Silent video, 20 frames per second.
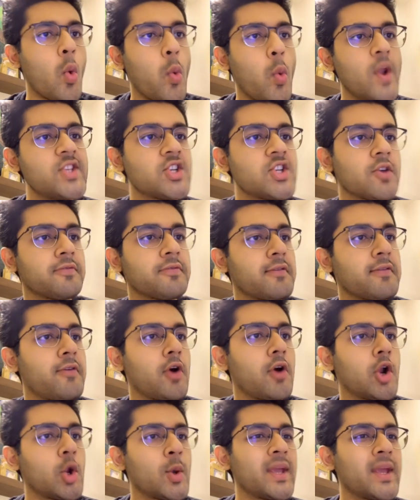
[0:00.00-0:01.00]
Which of the
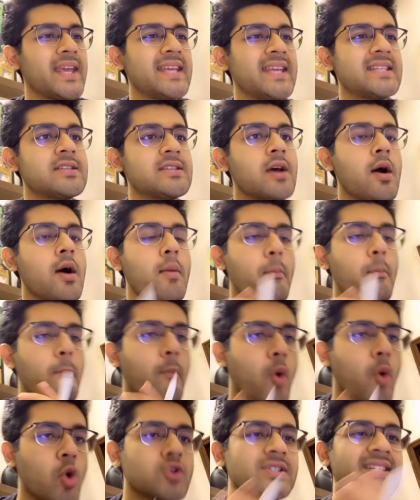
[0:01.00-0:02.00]
following is
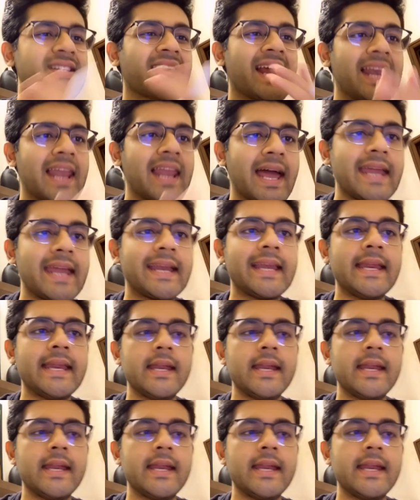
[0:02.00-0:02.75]
most likely